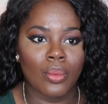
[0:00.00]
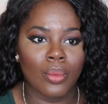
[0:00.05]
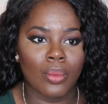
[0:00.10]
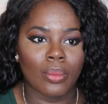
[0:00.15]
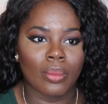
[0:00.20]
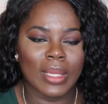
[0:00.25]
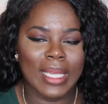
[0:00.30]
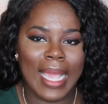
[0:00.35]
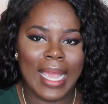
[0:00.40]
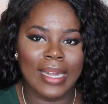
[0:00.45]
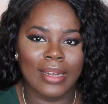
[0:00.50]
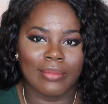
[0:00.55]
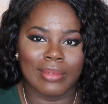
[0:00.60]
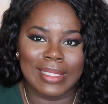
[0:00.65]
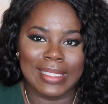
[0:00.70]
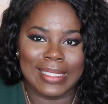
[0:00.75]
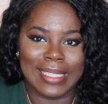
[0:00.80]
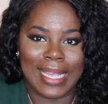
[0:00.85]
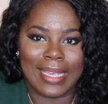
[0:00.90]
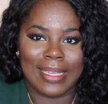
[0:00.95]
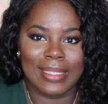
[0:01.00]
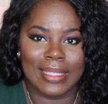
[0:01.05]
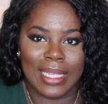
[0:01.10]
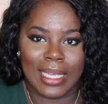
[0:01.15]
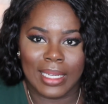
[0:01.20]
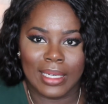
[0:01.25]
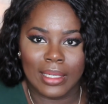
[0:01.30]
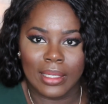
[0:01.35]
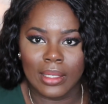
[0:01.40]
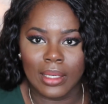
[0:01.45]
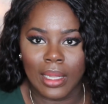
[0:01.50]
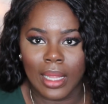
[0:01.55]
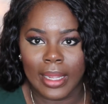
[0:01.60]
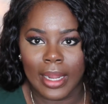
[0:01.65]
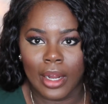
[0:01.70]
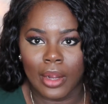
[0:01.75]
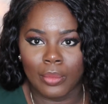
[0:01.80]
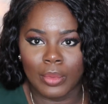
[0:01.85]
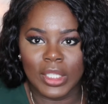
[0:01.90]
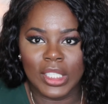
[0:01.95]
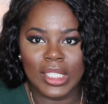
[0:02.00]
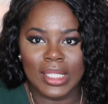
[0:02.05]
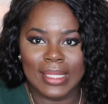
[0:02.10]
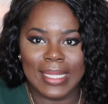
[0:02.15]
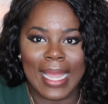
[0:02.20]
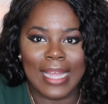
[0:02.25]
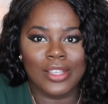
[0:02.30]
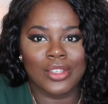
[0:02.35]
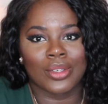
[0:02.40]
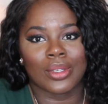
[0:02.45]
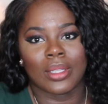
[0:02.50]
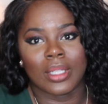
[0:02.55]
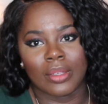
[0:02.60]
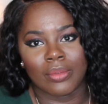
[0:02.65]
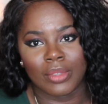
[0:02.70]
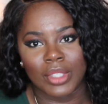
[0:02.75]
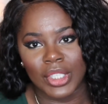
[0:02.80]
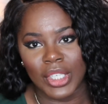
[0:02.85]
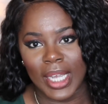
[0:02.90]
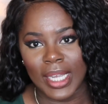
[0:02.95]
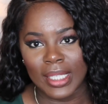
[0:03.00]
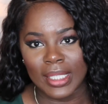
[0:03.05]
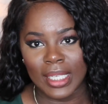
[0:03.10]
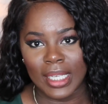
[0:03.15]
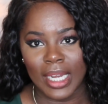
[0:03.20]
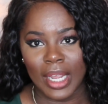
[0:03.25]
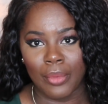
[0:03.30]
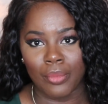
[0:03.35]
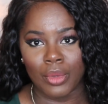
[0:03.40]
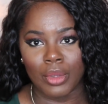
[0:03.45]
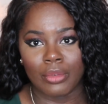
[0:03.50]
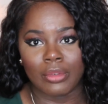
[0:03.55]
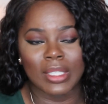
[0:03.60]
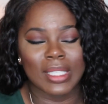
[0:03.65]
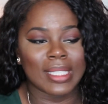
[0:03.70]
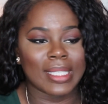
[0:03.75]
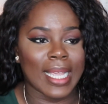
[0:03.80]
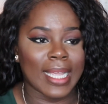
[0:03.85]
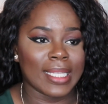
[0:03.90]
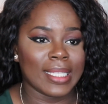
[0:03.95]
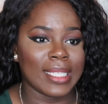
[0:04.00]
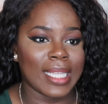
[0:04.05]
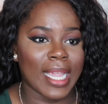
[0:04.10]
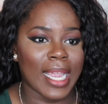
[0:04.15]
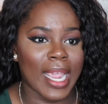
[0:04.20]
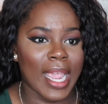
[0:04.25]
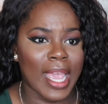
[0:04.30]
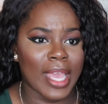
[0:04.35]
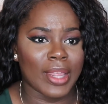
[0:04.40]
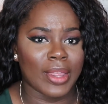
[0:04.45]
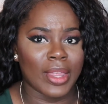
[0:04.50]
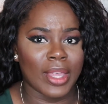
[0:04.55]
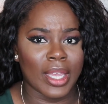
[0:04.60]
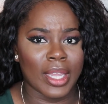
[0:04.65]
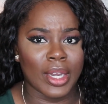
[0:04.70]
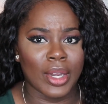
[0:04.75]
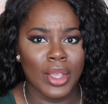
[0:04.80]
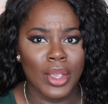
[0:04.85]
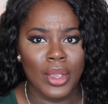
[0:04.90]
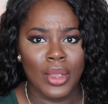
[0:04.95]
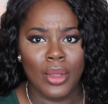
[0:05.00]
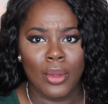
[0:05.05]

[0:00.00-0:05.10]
we kind of reject it. Like we just naturally reject it and we resent it, and then